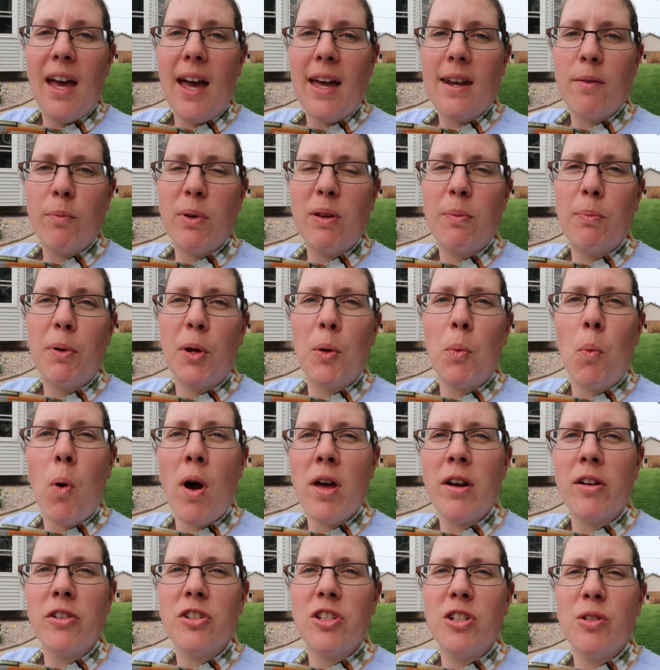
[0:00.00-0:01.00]
And we put
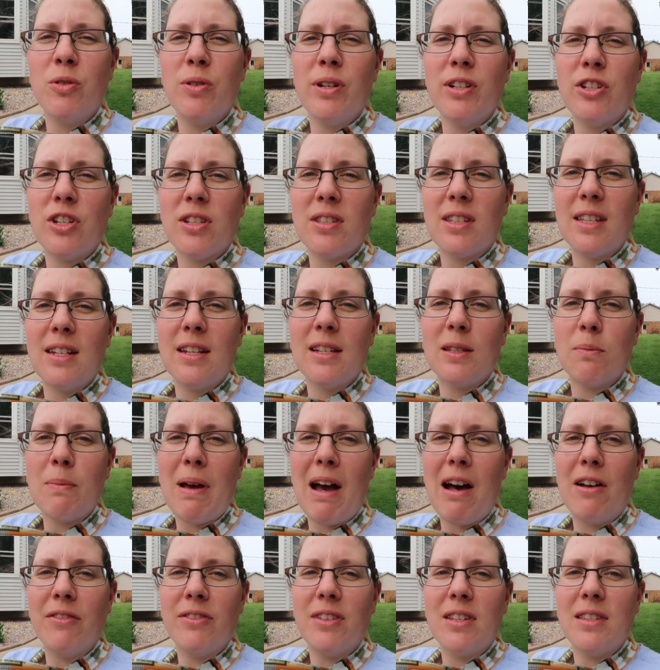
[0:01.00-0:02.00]
one or two just in his
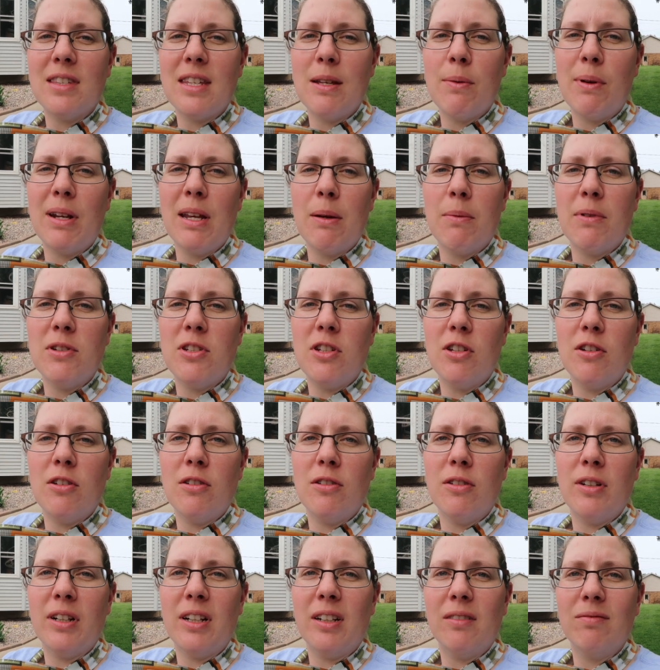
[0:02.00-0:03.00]
mouth to see what he would
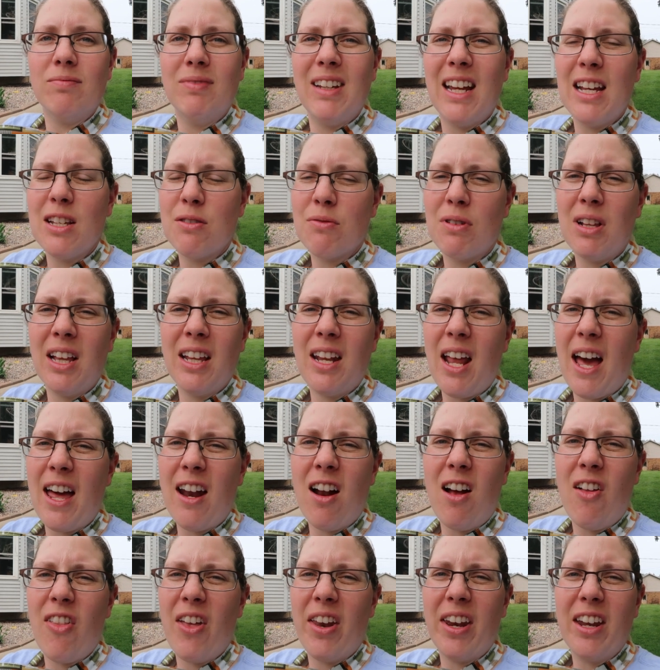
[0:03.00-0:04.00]
do, and he's really
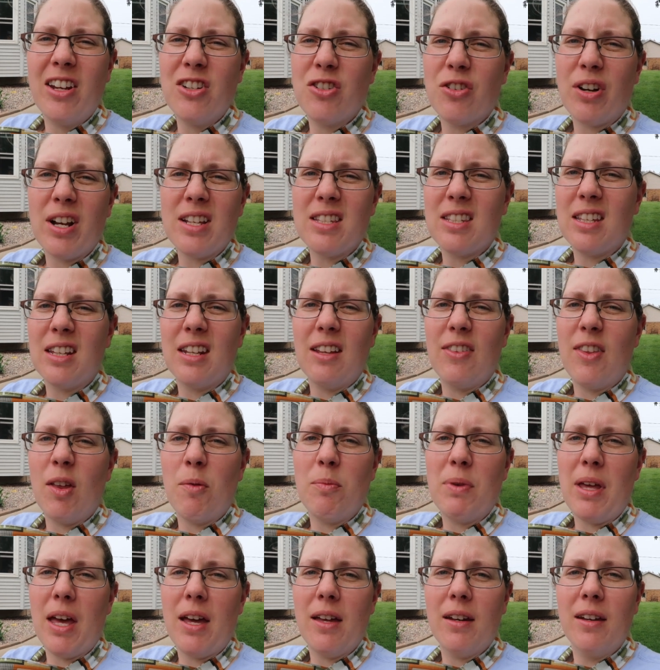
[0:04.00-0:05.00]
not all that interested in
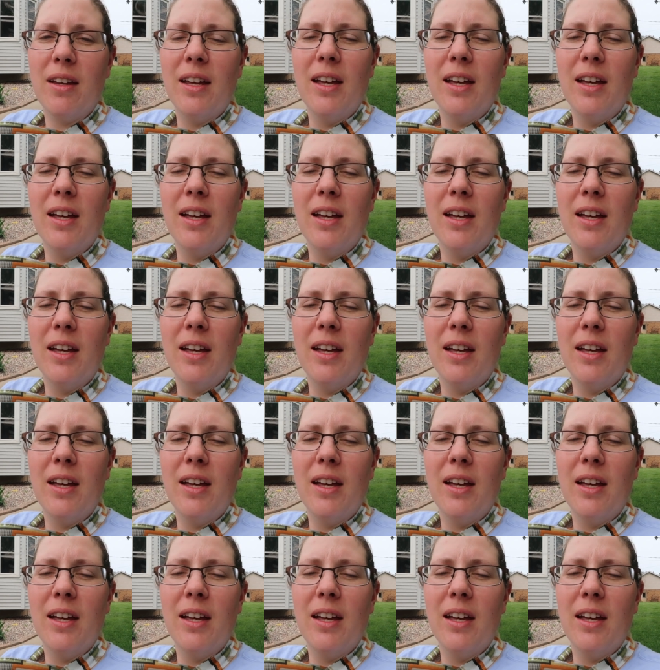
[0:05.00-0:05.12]
them yet.